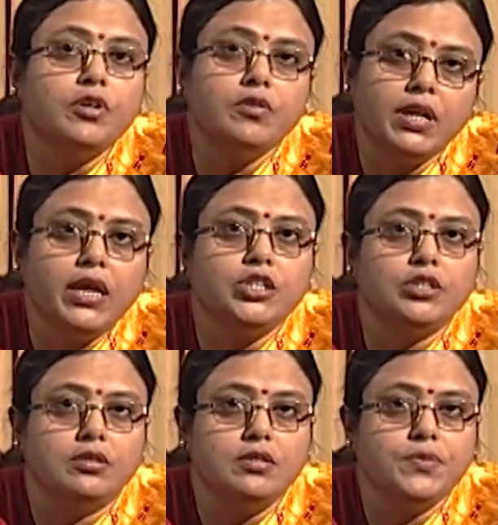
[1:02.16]

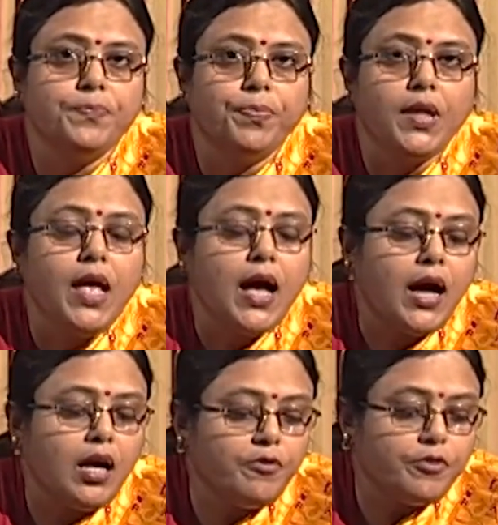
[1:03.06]
relations,
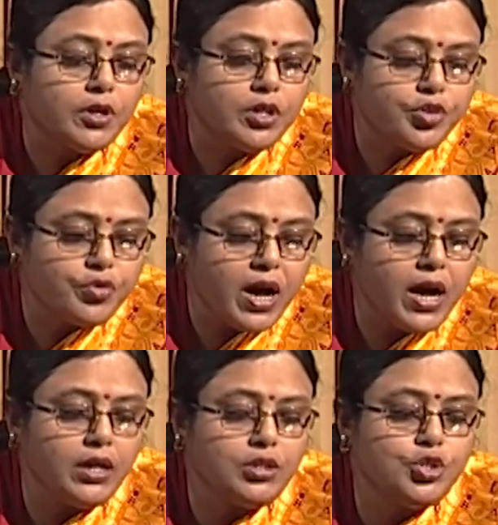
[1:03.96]
I have
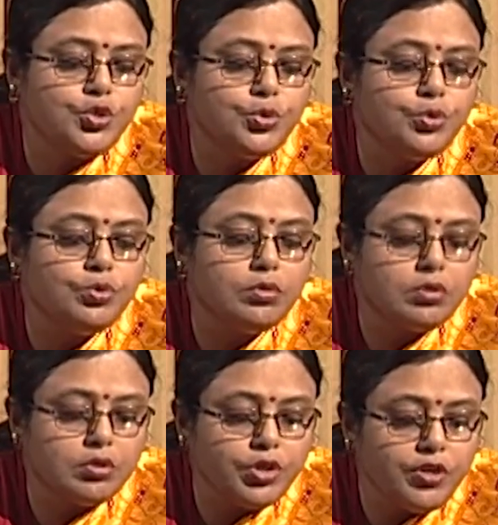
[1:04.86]
tried to
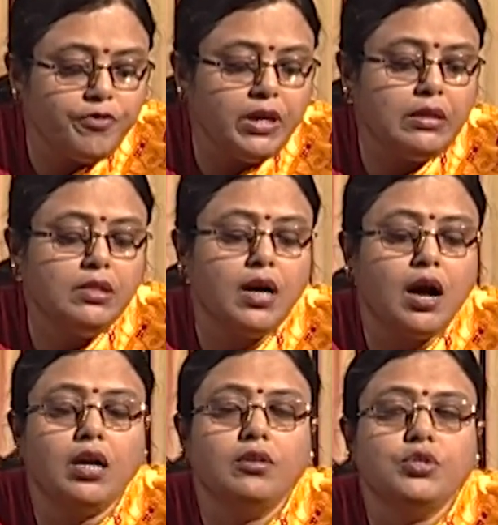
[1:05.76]
reveal the
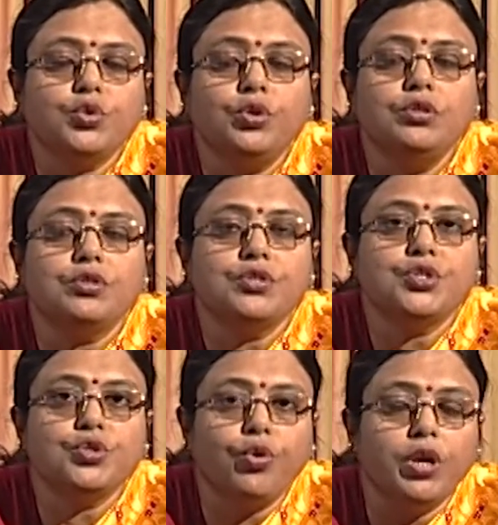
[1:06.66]
untold
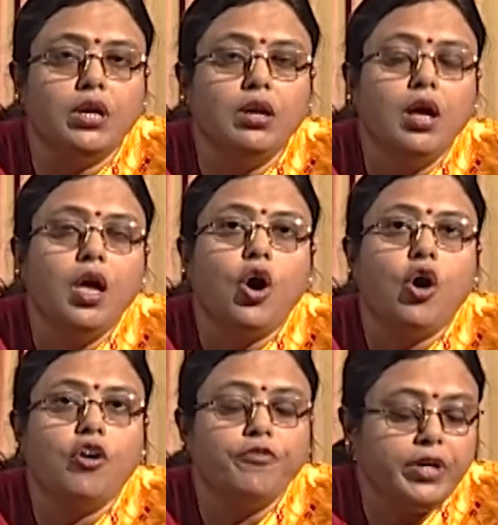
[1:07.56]
story
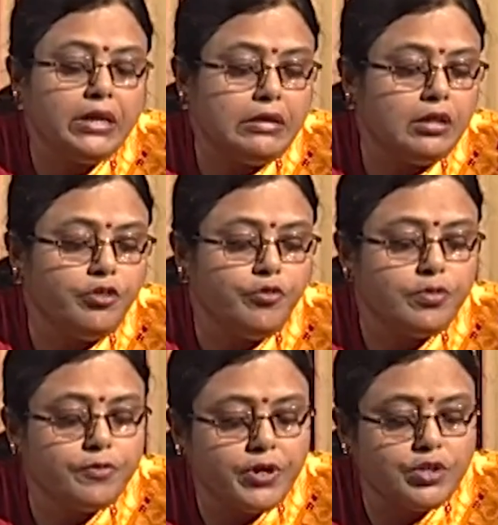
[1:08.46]
of Indian
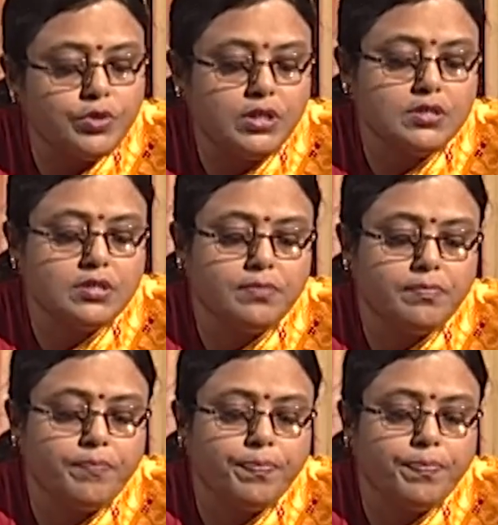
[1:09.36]
federalism.